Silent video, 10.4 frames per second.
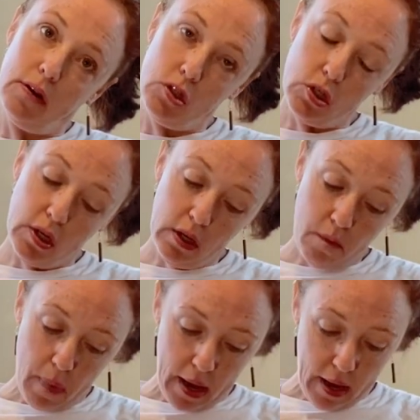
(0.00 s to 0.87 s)

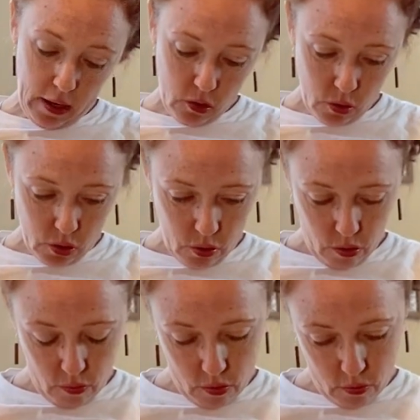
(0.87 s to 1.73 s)
Chin back towards your
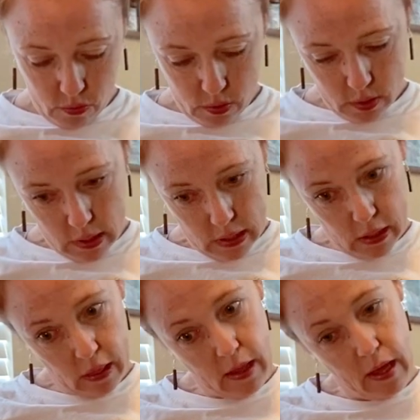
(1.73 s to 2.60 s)
throat, and
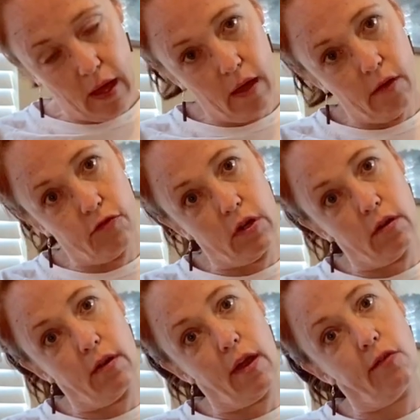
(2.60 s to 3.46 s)
then left
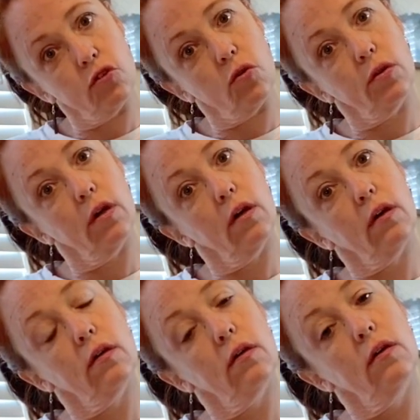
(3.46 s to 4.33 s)
ear to left shoulder.